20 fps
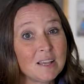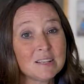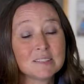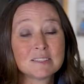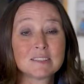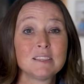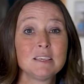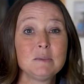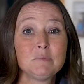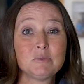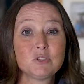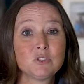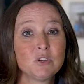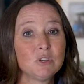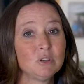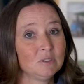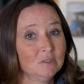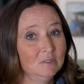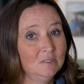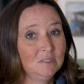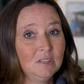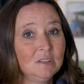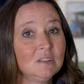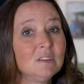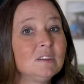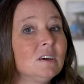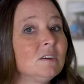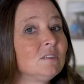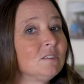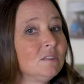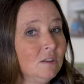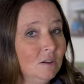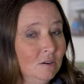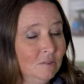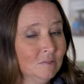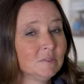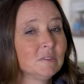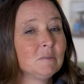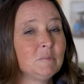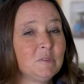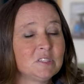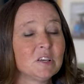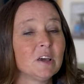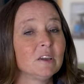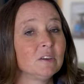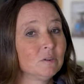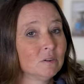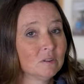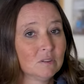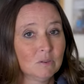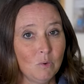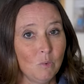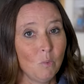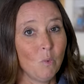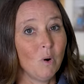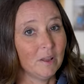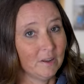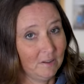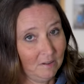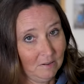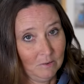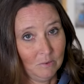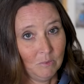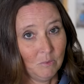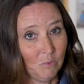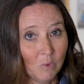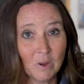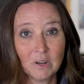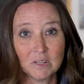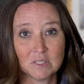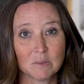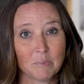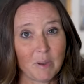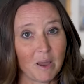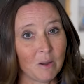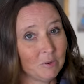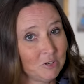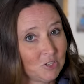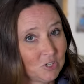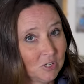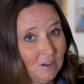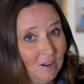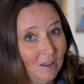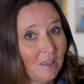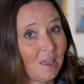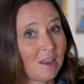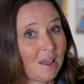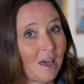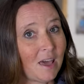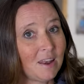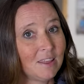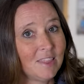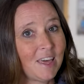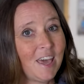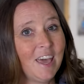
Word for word: that sleeps 2. No. Let me tell you, 1. 1 is about what you're gonna get out of